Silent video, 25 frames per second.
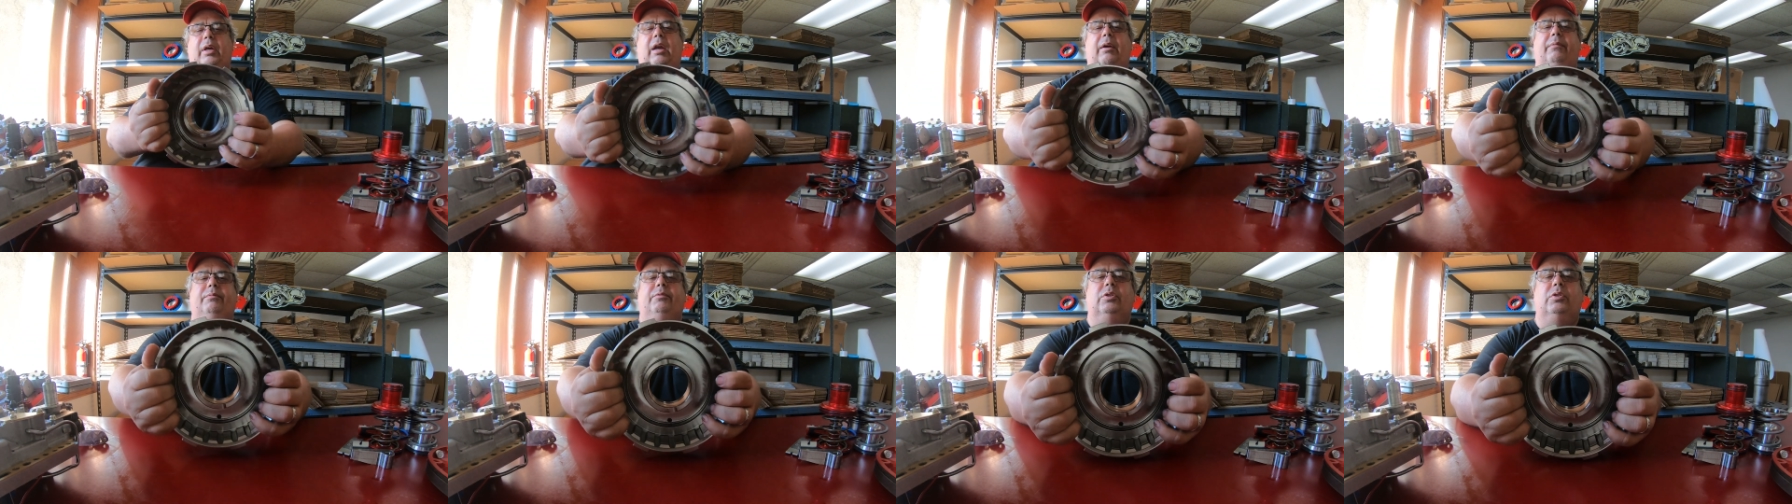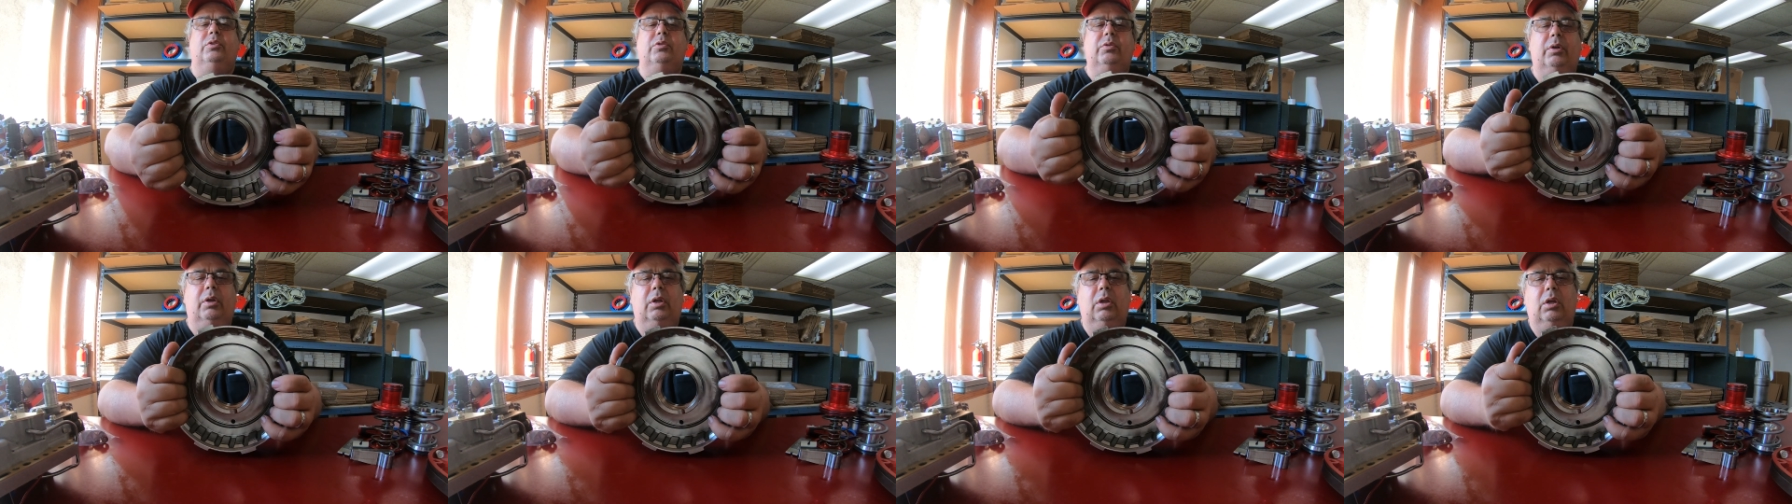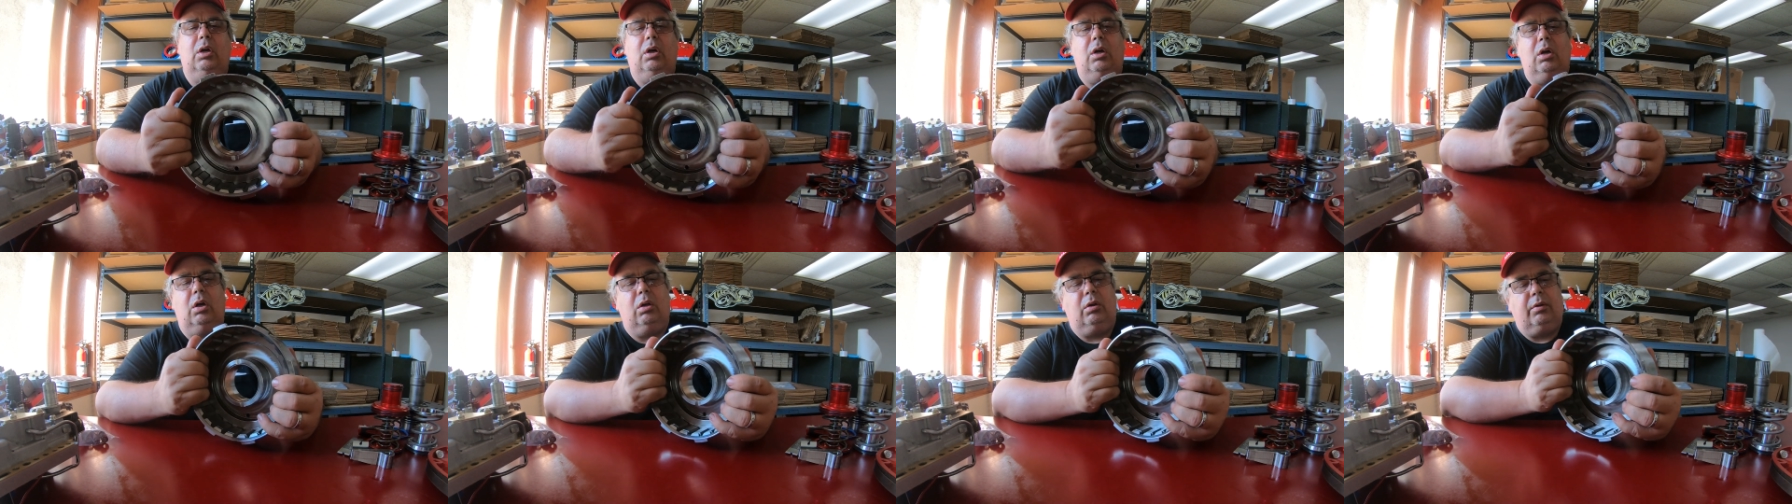have to
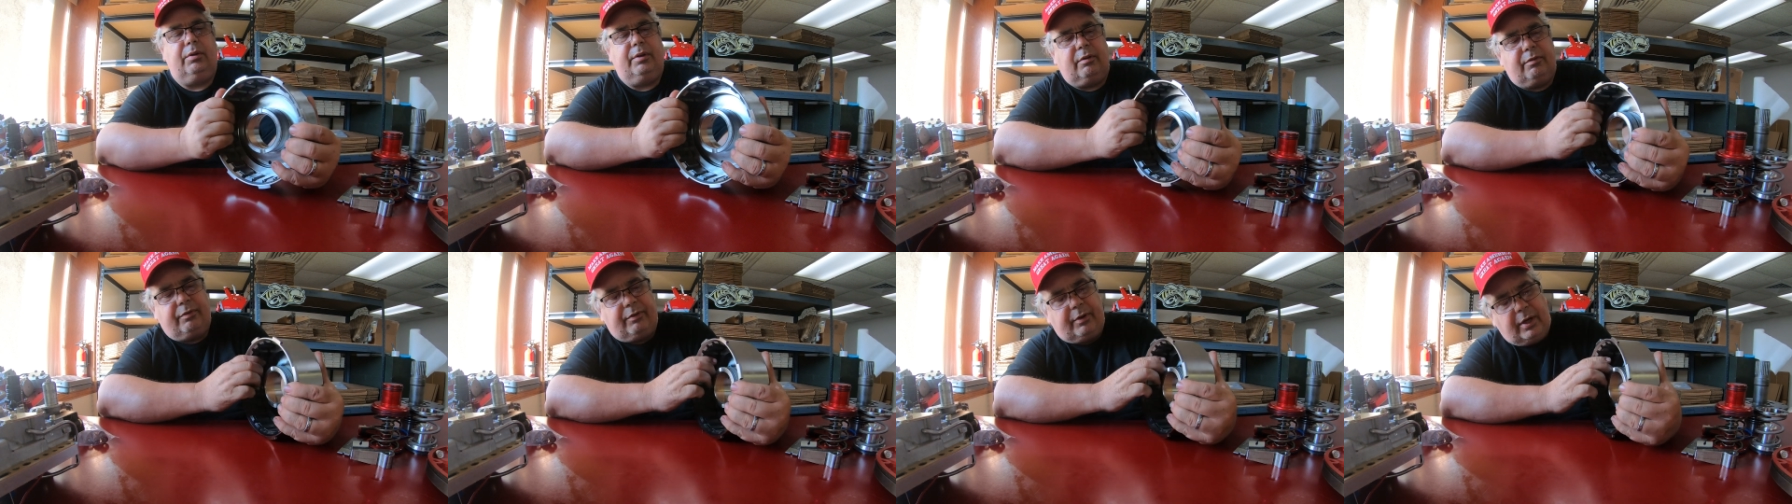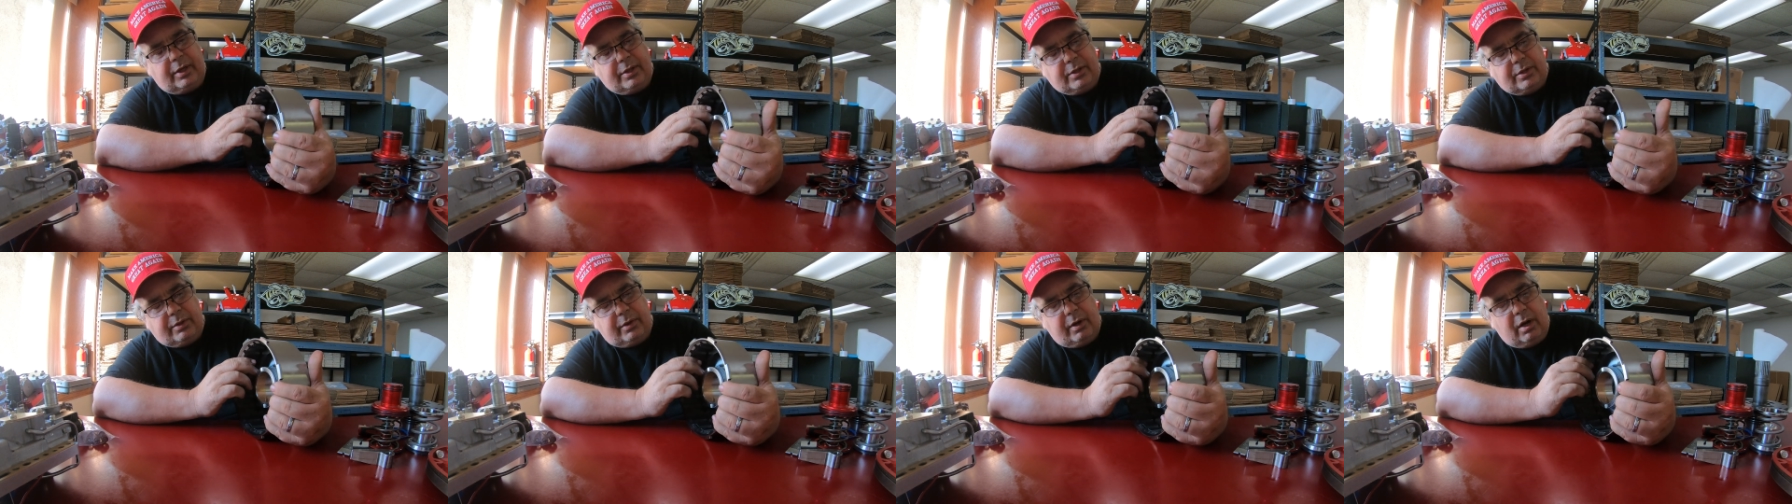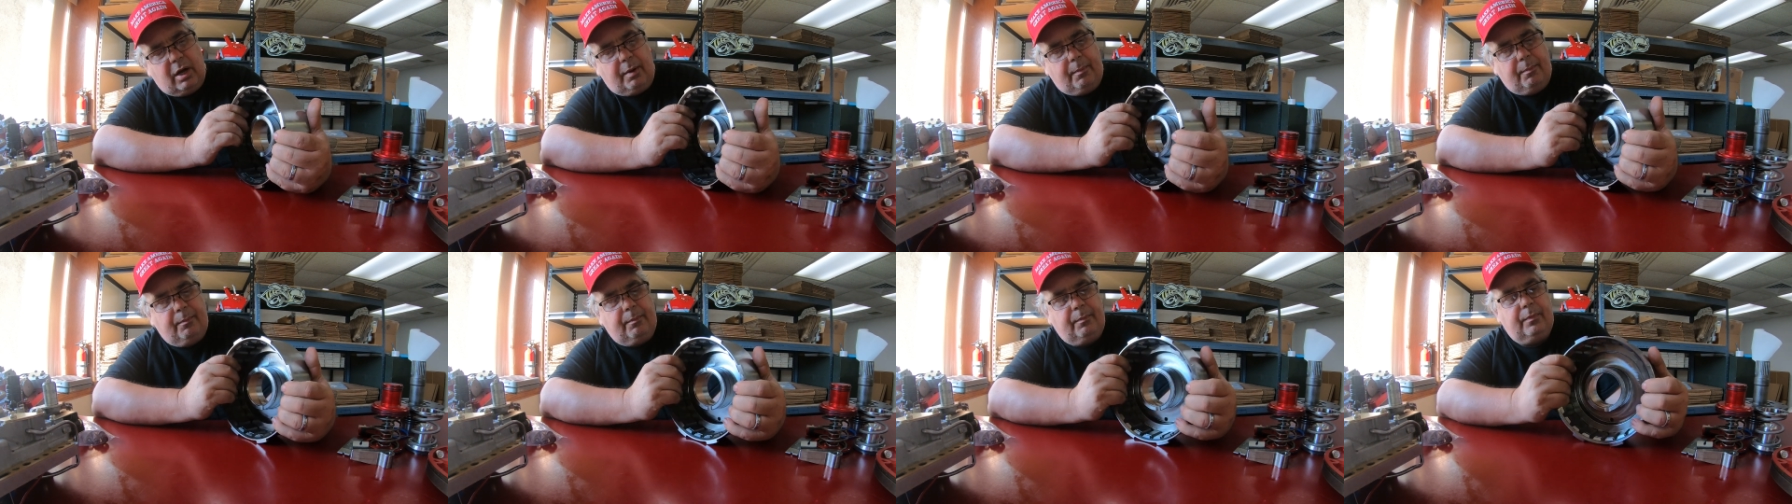drill a hole in the front
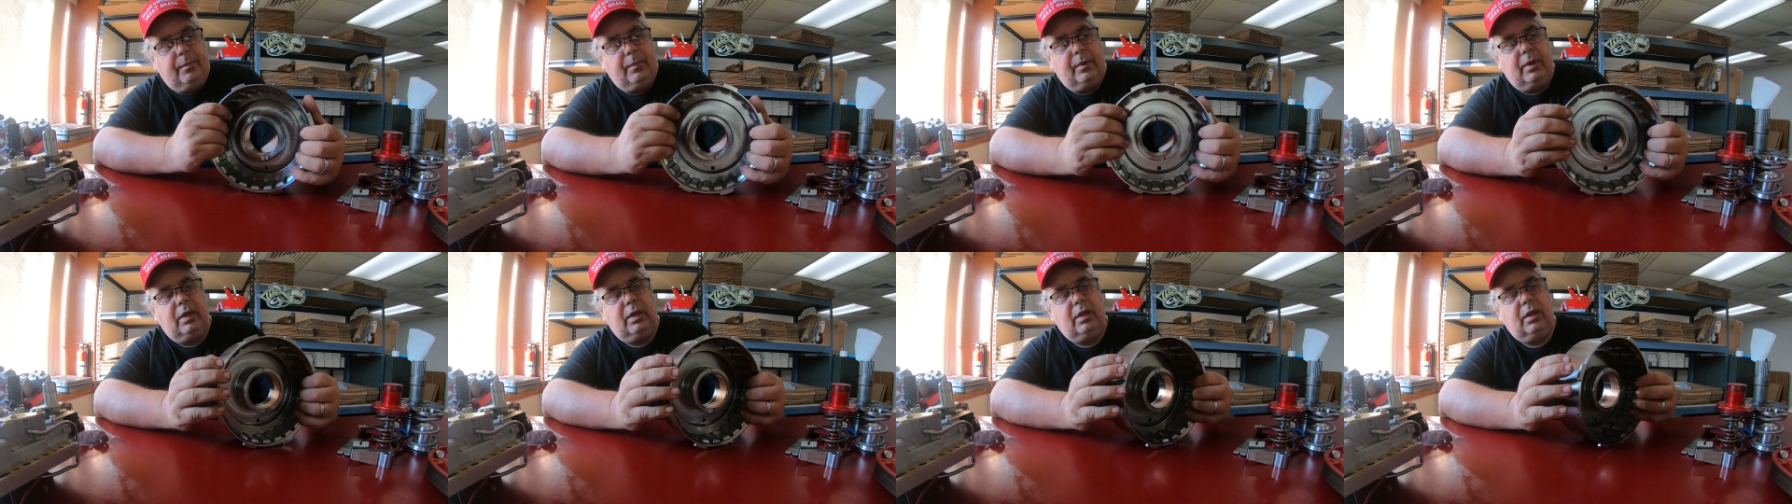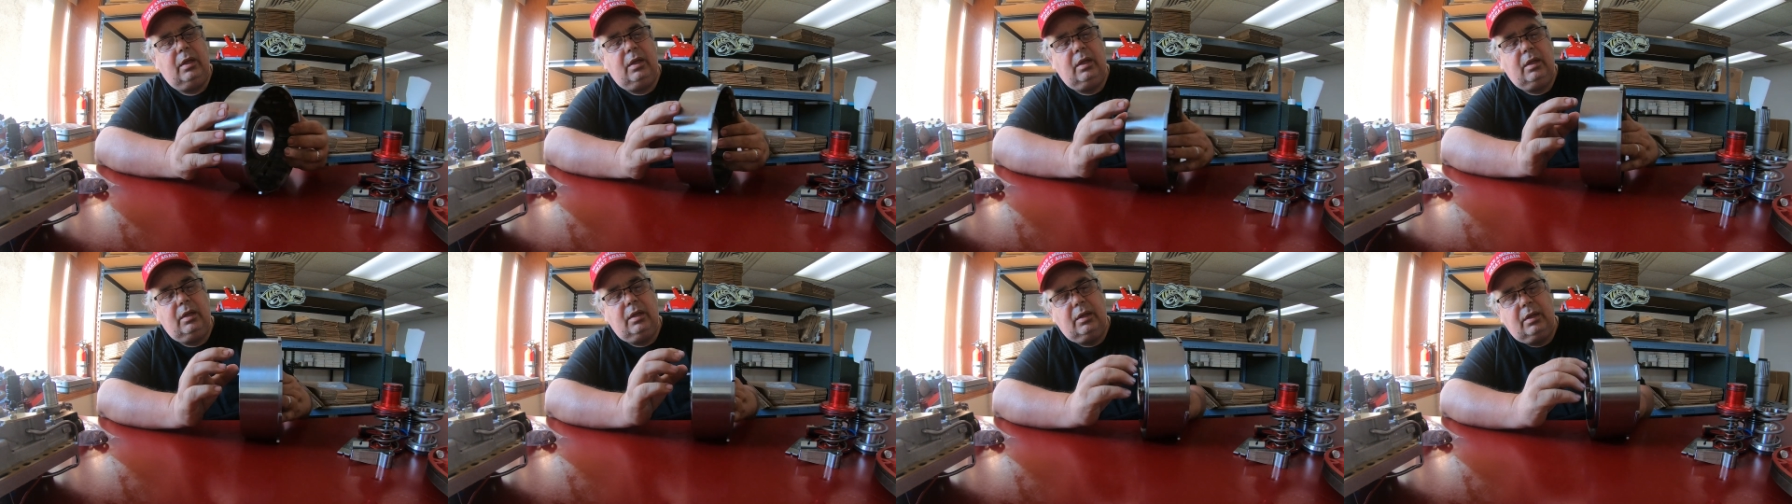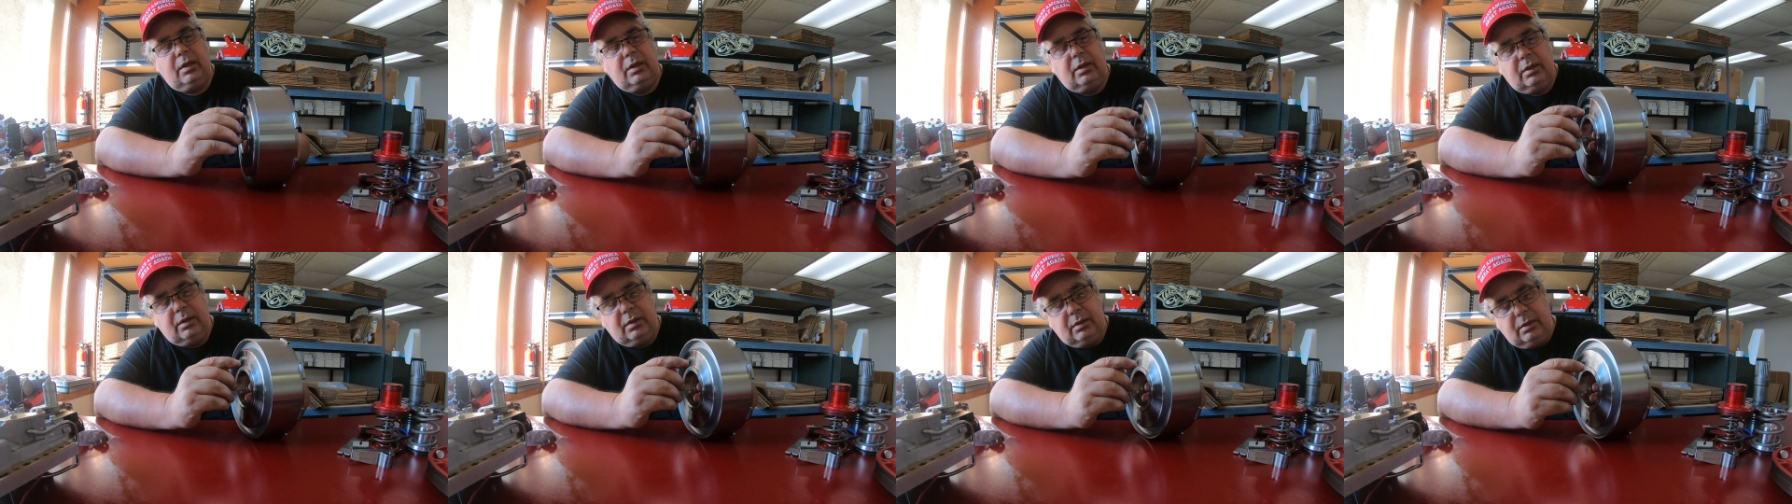
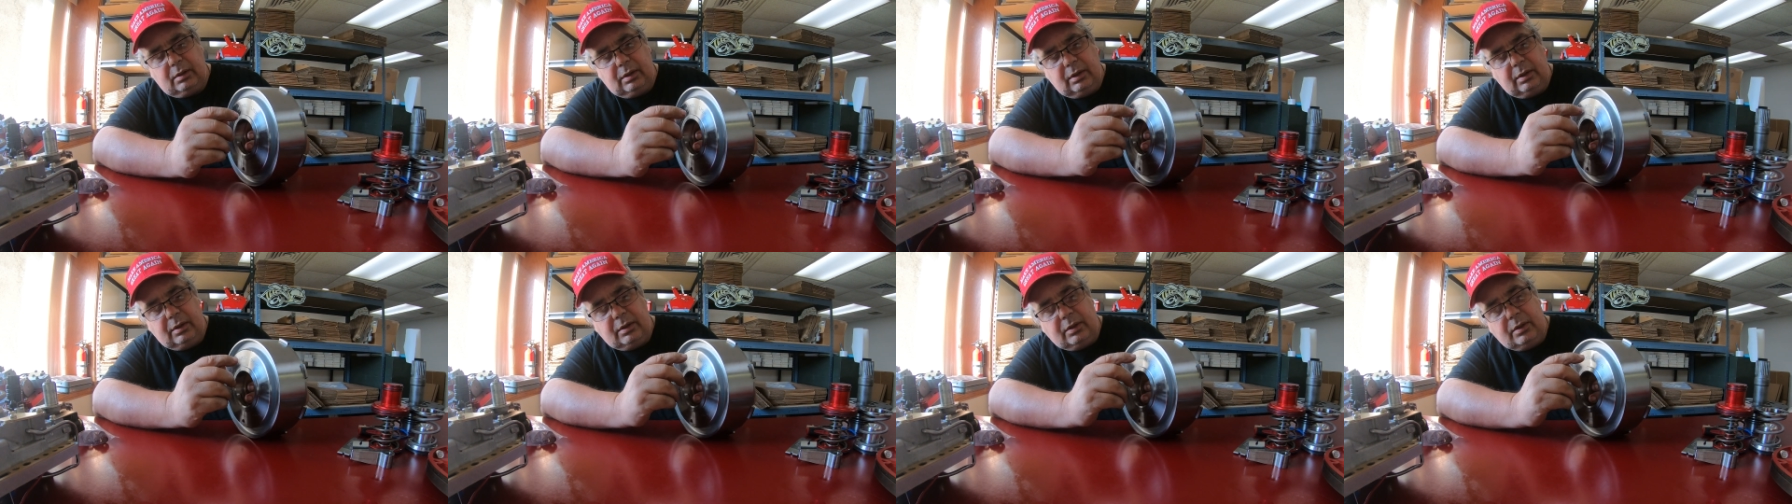drum